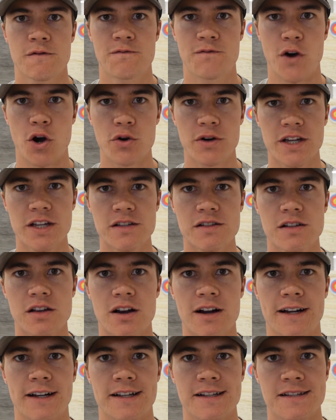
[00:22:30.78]
Focus
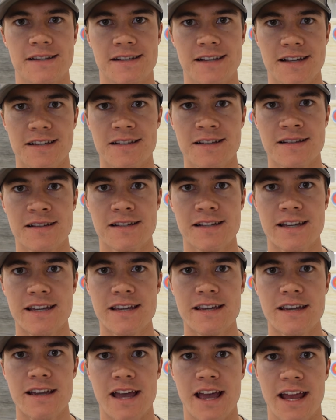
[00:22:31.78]
on
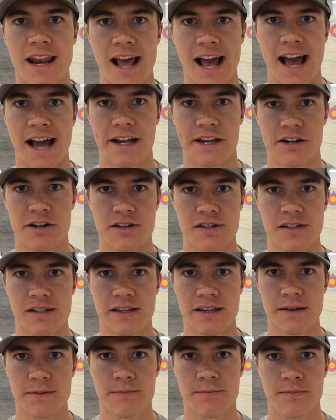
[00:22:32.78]
consistency and
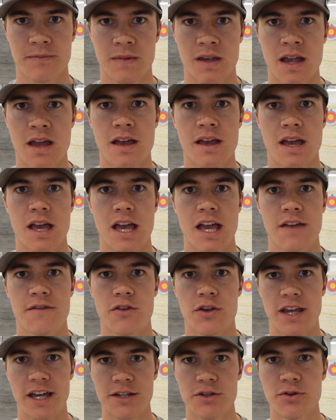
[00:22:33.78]
accuracy.
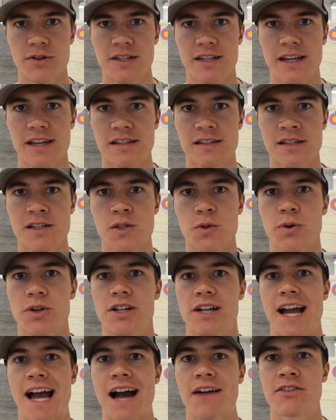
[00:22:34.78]
If you get to a distance where
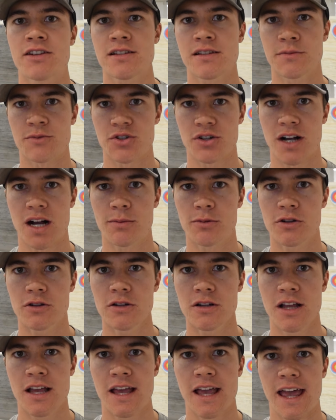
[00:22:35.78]
you're having some
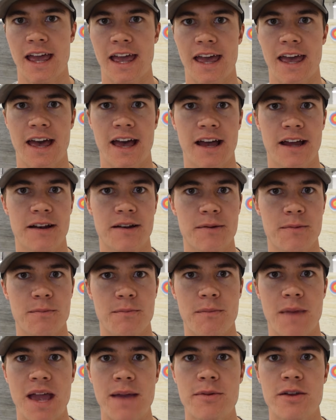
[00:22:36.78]
trouble and
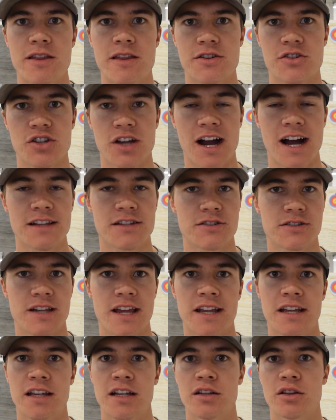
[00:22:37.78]
maybe the shots are
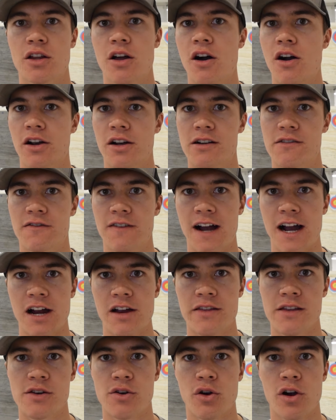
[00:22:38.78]
taking longer to
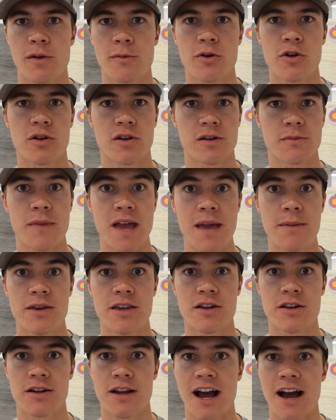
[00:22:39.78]
fire than normal, or maybe
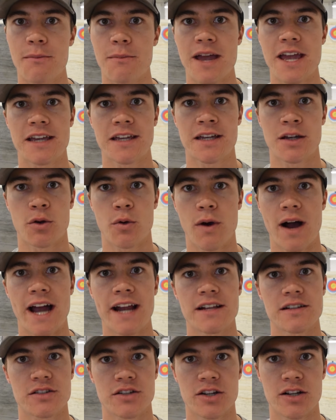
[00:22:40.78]
you're not making
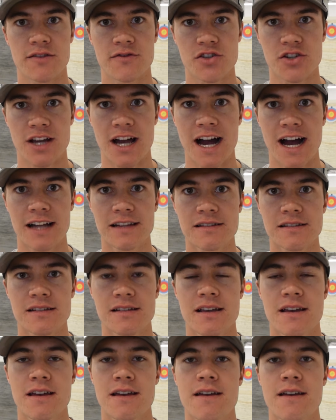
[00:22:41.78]
quite as good of shots,